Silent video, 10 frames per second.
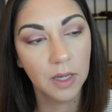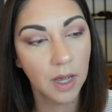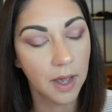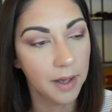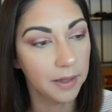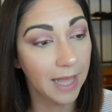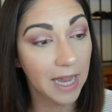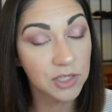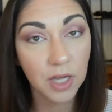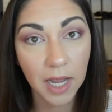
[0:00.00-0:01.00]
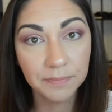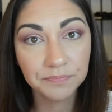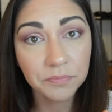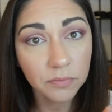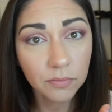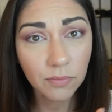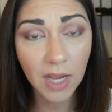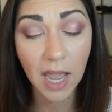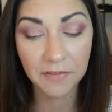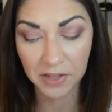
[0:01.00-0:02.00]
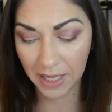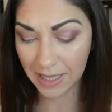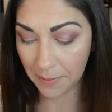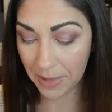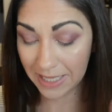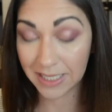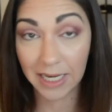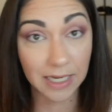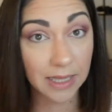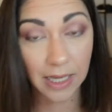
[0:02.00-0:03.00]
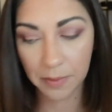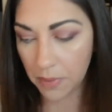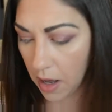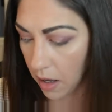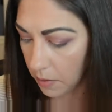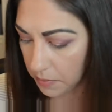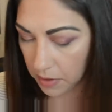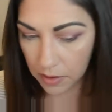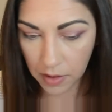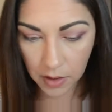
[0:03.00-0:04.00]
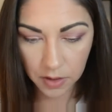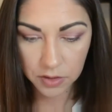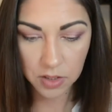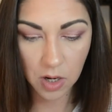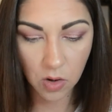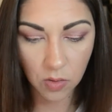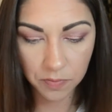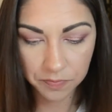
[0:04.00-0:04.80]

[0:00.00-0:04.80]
lash line. I feel like that makes anything pop. So